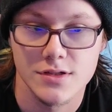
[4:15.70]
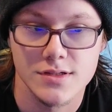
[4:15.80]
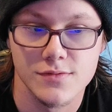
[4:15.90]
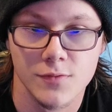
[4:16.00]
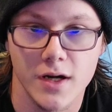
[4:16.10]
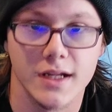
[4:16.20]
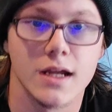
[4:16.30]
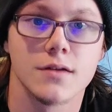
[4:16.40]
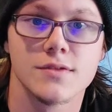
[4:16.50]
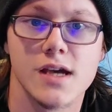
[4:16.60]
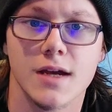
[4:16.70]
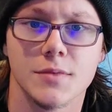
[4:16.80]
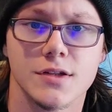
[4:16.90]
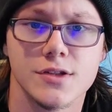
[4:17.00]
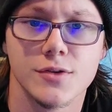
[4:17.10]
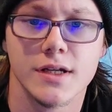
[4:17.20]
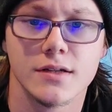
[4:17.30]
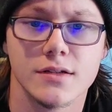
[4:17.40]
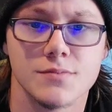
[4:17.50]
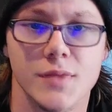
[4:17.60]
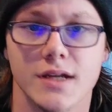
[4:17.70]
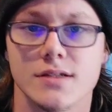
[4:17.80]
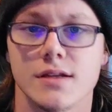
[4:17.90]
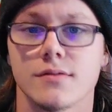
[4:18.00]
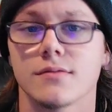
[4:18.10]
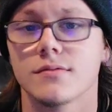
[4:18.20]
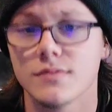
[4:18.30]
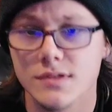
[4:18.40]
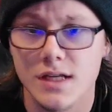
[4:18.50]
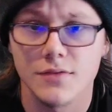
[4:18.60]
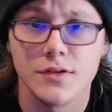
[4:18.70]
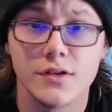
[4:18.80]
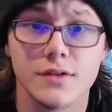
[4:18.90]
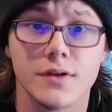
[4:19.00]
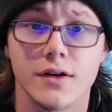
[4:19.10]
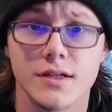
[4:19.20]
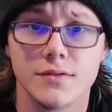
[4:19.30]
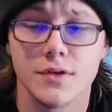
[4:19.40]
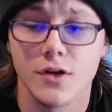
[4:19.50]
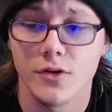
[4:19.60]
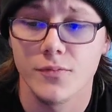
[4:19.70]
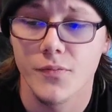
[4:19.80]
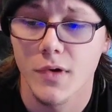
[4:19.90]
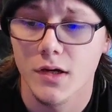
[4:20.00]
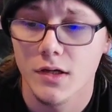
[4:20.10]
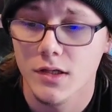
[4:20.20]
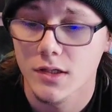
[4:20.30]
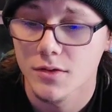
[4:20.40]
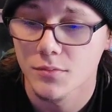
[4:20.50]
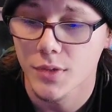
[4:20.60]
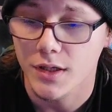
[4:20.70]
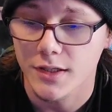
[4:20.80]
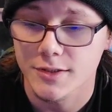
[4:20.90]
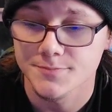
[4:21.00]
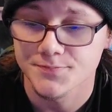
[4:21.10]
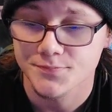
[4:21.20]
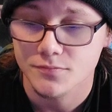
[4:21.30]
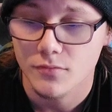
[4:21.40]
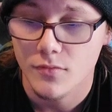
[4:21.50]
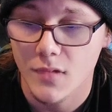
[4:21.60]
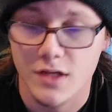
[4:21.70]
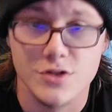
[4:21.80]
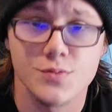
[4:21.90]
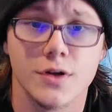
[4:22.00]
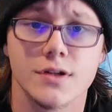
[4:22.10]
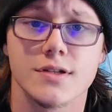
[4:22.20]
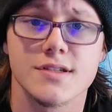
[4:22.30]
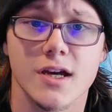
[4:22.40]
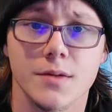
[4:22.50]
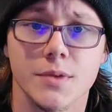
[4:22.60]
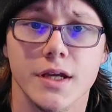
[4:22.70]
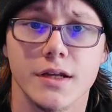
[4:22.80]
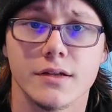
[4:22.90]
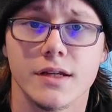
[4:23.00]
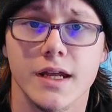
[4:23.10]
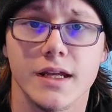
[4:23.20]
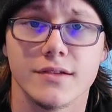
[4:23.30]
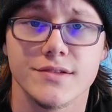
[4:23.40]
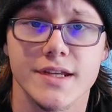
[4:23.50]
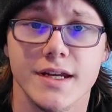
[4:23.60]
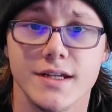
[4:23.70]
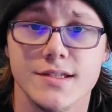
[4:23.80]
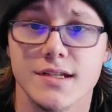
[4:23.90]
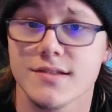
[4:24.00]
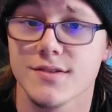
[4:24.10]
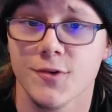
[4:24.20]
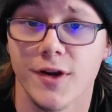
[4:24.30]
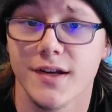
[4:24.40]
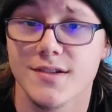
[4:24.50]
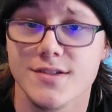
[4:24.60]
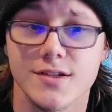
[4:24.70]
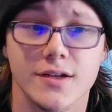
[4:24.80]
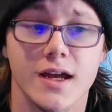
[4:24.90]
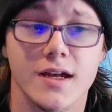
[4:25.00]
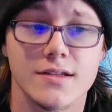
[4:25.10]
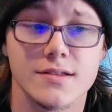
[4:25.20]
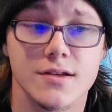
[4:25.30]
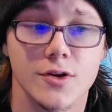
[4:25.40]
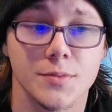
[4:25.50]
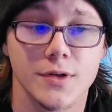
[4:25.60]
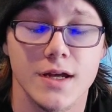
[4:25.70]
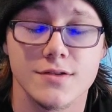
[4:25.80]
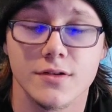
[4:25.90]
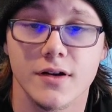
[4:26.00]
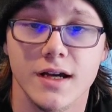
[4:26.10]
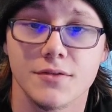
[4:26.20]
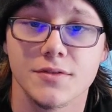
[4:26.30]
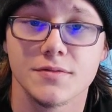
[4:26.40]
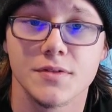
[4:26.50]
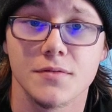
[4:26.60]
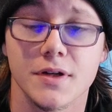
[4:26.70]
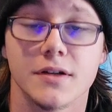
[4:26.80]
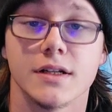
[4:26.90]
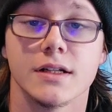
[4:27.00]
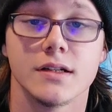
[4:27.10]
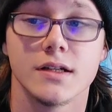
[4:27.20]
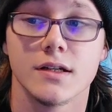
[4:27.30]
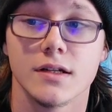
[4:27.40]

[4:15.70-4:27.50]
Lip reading: Just running out of time to do it makes it definitely very difficult. But I just wanted to stop in and say season's greetings to you guys. Hope you guys are all having a very